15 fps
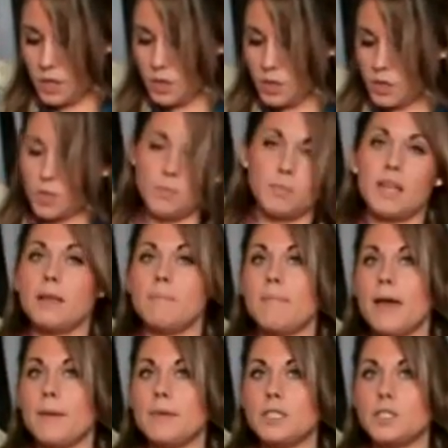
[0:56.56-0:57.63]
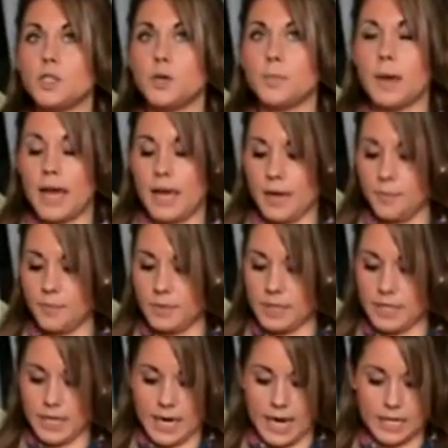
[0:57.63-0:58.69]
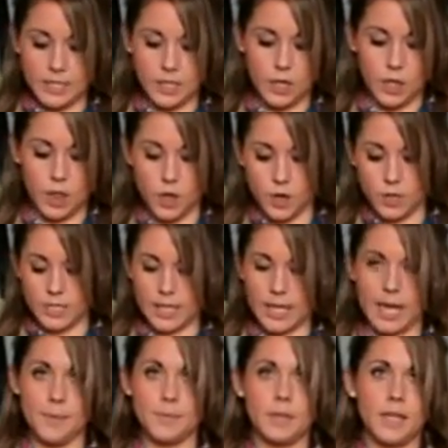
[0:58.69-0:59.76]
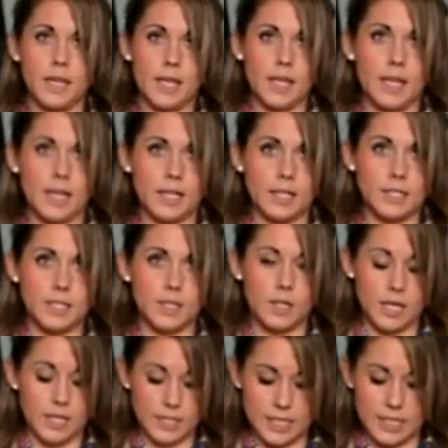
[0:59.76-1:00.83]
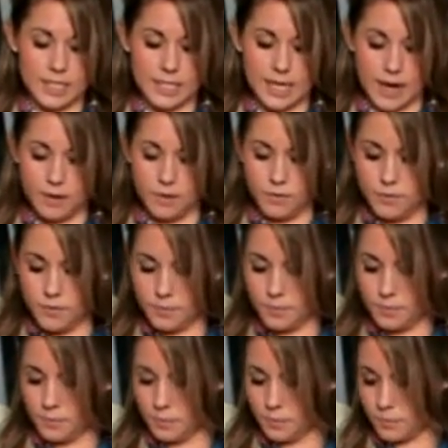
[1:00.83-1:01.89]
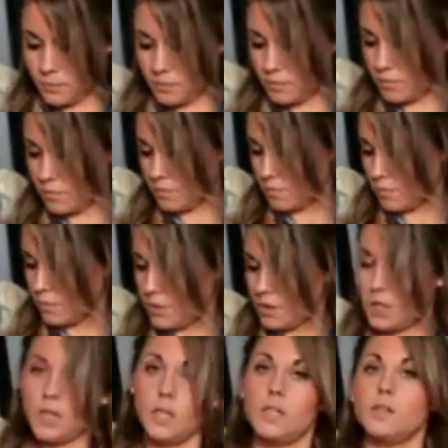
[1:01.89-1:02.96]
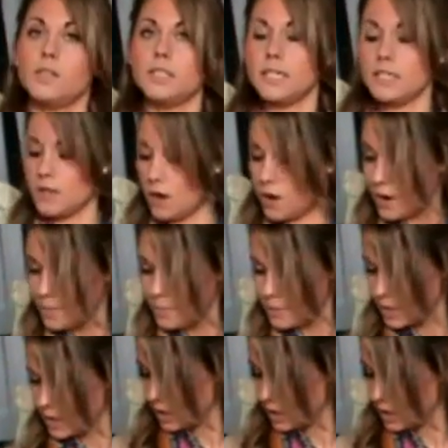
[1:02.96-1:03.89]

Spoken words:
So bring your baby's tummy nice and closely into yourself. You can use this arm